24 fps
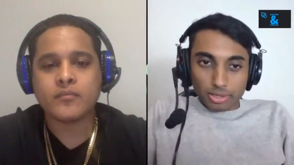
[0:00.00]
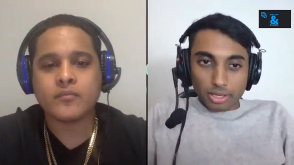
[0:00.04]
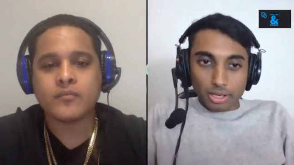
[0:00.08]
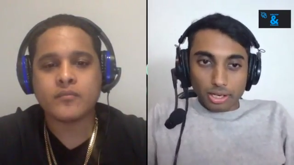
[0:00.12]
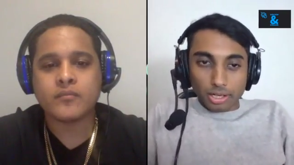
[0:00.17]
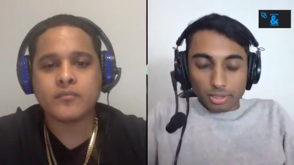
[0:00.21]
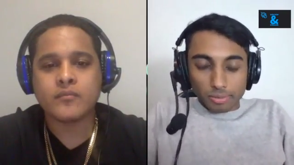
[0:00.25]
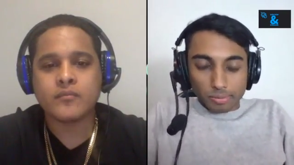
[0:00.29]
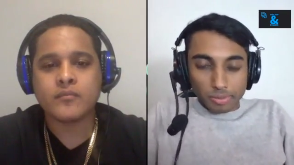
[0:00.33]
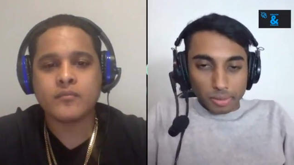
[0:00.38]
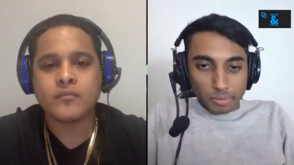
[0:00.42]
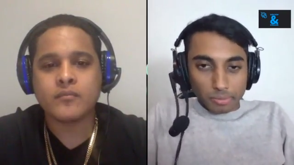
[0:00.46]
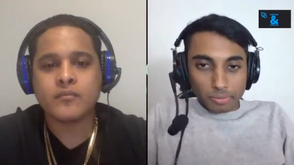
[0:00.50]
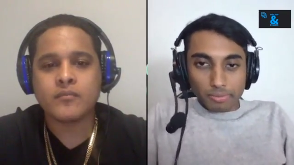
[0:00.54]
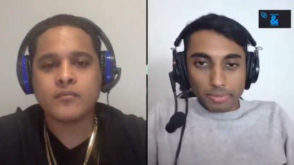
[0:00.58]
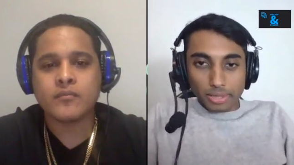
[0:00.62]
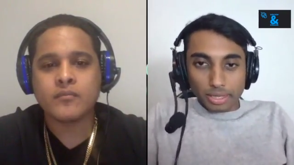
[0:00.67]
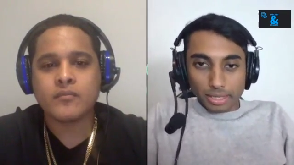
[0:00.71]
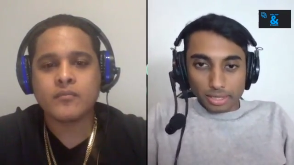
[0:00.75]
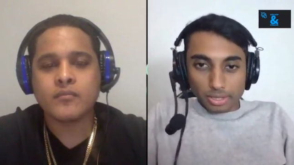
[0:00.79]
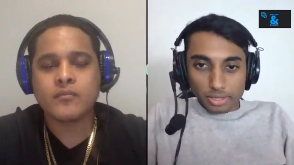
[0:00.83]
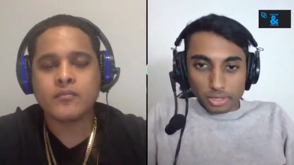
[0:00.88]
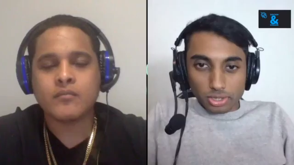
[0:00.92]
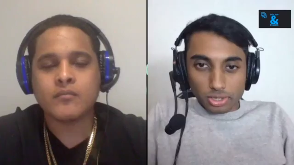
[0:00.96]
Speaker 1: than other people in my
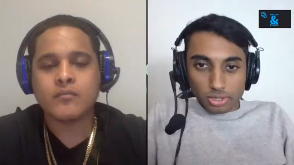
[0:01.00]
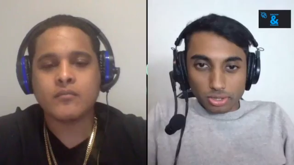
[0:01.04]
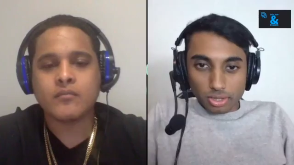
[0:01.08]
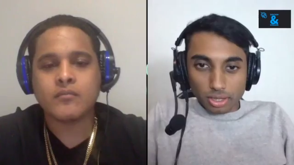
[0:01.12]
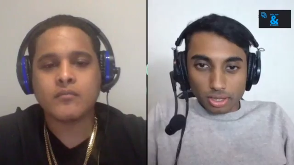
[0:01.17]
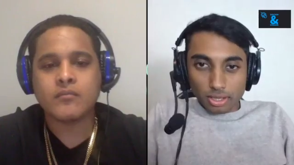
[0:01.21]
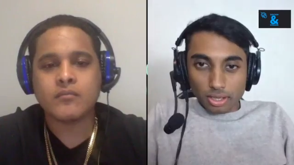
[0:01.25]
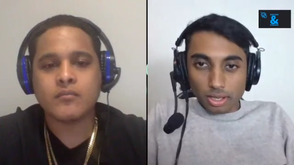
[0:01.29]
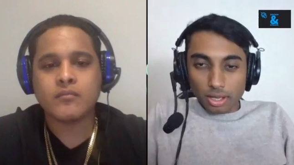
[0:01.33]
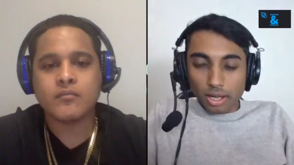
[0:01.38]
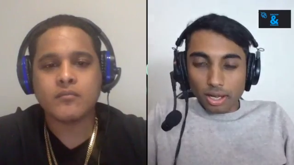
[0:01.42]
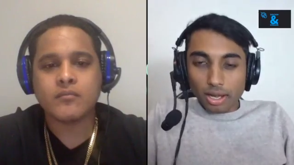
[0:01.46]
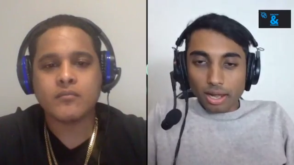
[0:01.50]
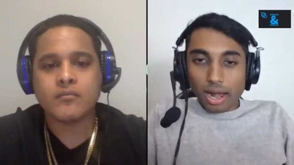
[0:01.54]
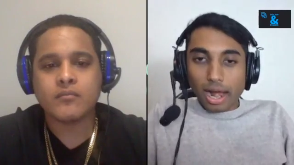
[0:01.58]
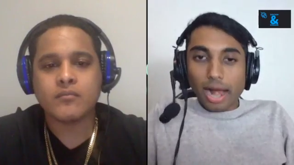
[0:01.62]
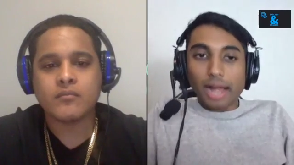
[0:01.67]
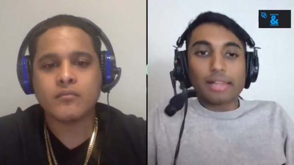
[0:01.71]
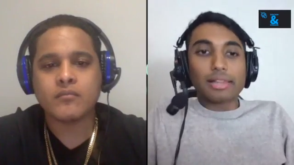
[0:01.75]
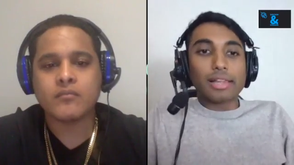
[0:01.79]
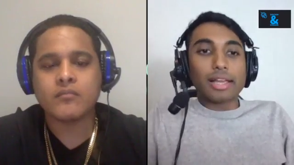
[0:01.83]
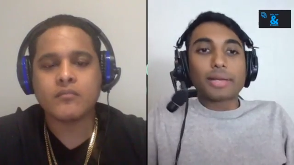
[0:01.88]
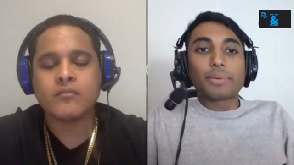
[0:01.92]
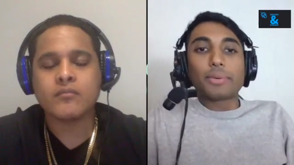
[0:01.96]
industry. I
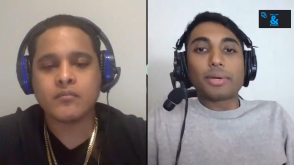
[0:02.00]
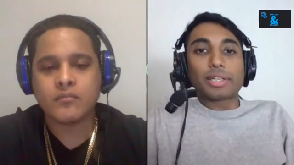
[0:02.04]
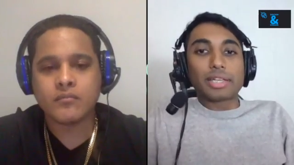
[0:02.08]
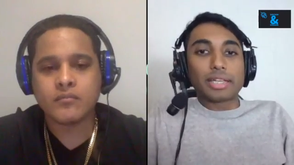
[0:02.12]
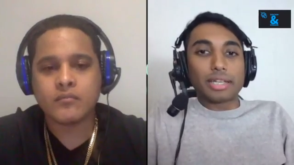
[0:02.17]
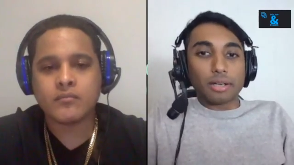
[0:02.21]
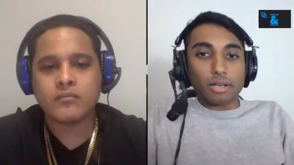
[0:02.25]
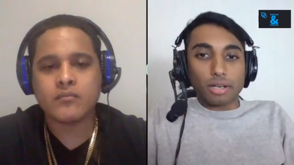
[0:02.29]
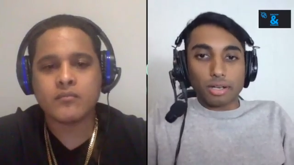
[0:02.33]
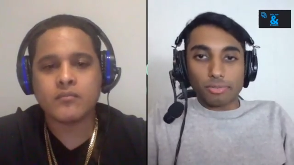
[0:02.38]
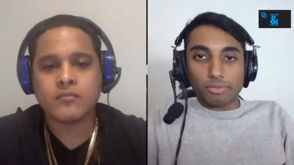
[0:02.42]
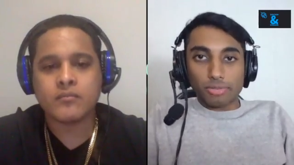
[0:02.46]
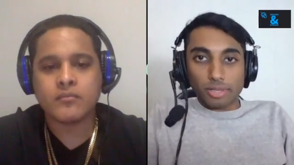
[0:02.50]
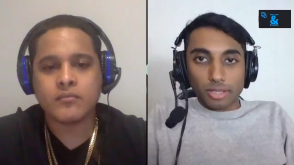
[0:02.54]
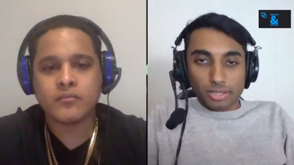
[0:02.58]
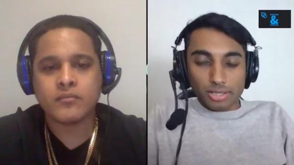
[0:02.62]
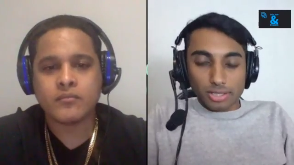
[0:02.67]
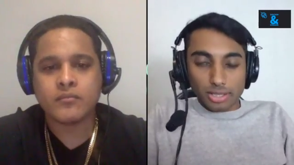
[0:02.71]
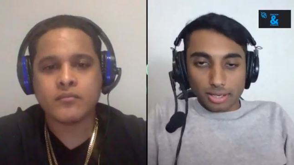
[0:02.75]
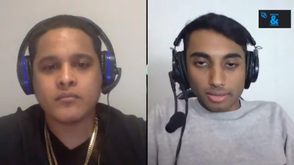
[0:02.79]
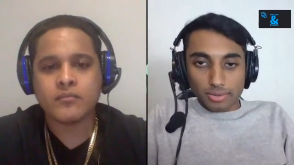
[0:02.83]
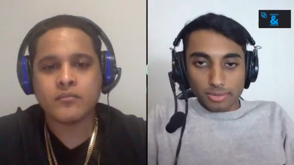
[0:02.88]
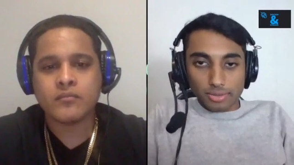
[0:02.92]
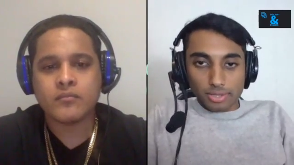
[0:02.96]
like what Gary V has
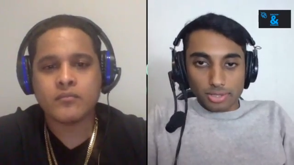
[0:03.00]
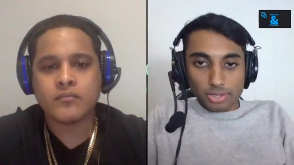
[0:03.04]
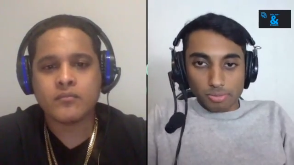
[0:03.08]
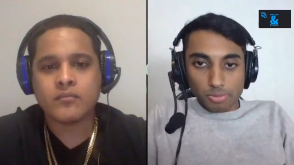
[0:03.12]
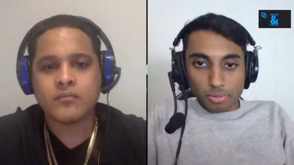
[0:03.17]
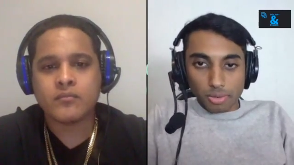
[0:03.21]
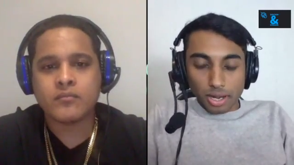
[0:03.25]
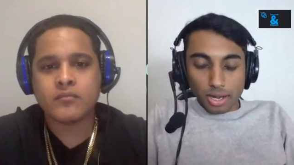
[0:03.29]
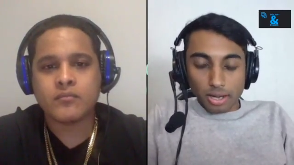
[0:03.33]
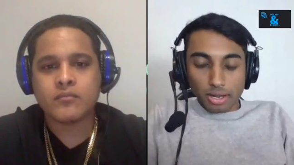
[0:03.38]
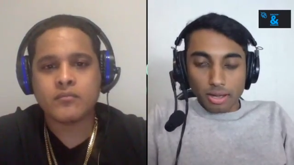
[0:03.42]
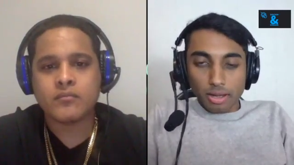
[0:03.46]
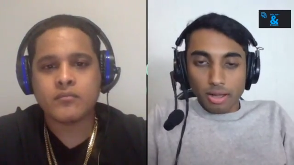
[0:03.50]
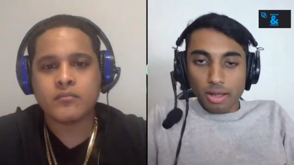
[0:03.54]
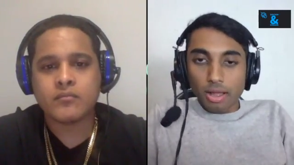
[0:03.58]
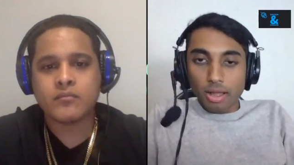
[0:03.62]
done with this brand,